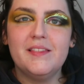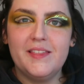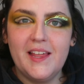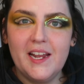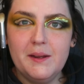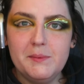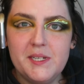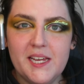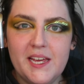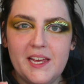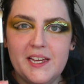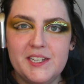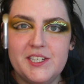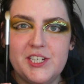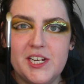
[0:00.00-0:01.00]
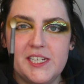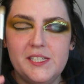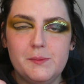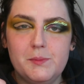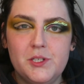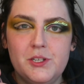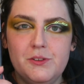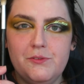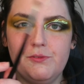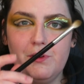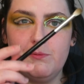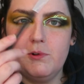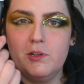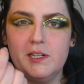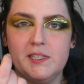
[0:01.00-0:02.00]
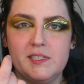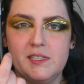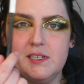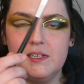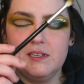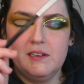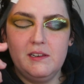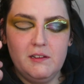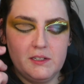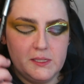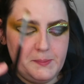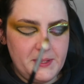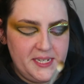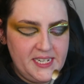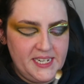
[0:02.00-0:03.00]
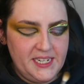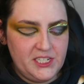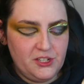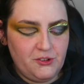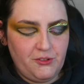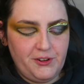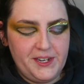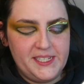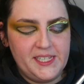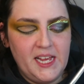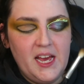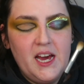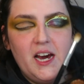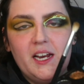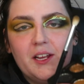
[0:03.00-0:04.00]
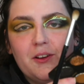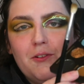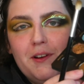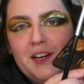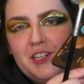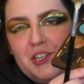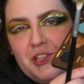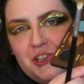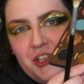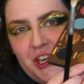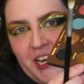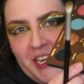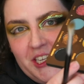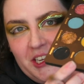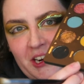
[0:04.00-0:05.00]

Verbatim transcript: then I'm taking a Jessup 231, it's a Luxe Petite Crease, and I'm going into the shade